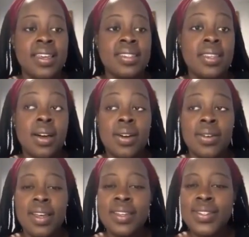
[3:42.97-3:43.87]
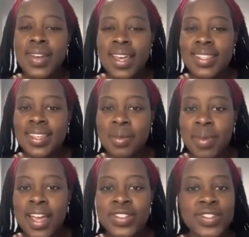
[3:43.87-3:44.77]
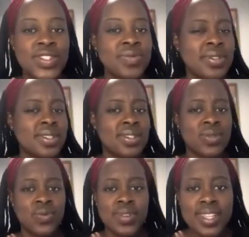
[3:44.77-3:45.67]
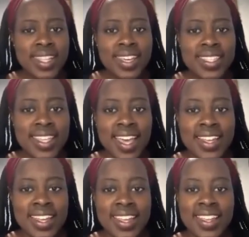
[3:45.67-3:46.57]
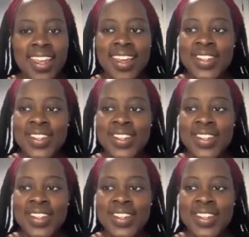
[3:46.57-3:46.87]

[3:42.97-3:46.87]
So, as you guys can imagine, she was just really excited.